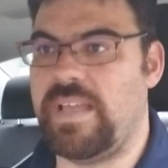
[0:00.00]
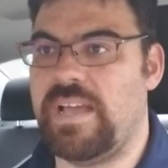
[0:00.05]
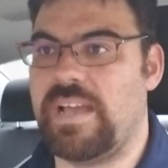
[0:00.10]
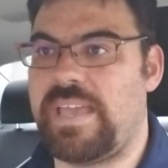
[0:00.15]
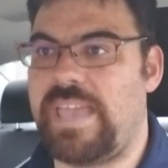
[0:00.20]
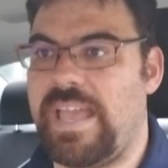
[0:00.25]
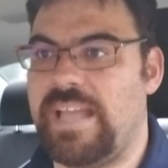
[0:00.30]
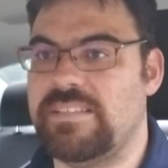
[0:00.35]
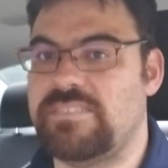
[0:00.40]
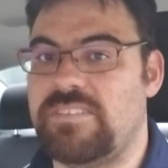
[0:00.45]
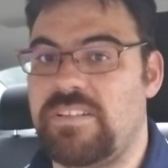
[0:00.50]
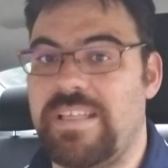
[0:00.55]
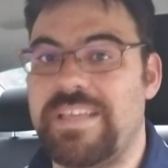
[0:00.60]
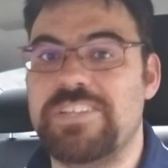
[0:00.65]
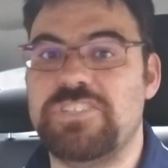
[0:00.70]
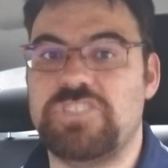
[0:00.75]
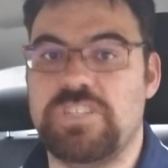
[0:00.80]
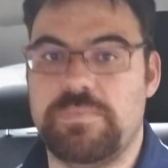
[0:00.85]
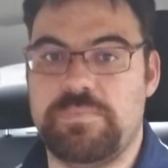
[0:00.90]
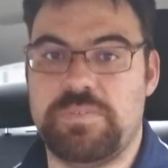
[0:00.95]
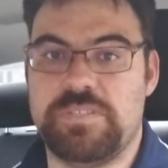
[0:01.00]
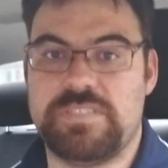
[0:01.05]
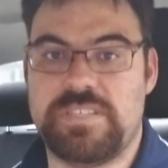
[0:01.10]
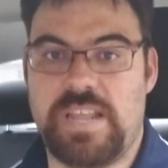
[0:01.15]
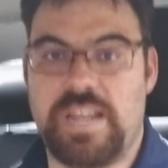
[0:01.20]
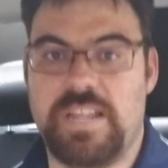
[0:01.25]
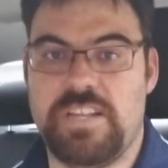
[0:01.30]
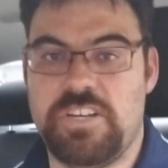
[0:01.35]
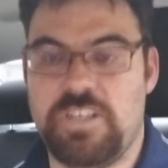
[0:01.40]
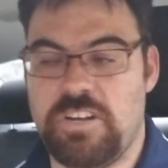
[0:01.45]
a cancellation
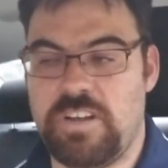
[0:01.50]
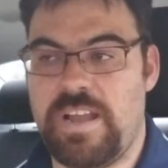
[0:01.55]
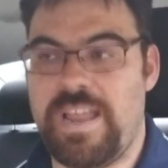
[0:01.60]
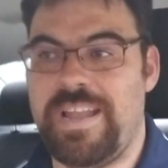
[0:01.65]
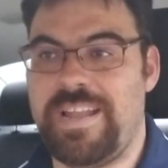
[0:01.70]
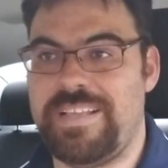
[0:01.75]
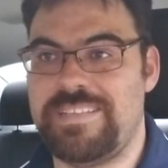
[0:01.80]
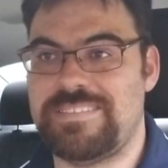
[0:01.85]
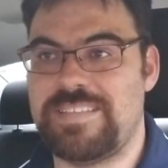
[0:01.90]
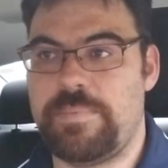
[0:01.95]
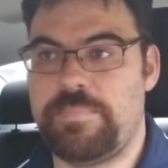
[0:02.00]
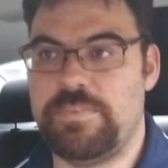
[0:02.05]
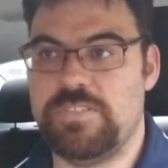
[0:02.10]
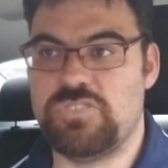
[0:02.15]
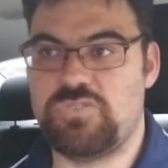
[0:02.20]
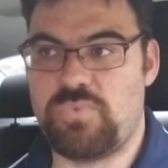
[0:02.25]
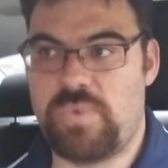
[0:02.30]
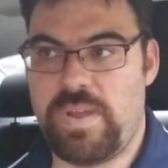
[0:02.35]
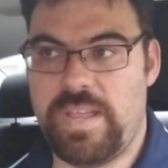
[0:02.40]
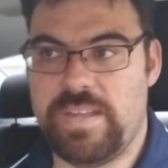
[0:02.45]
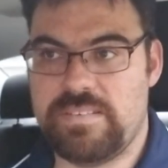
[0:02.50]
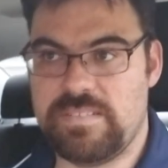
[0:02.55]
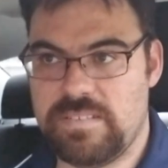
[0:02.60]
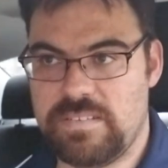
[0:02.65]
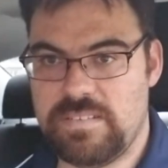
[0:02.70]
percentage or an acceptance rate.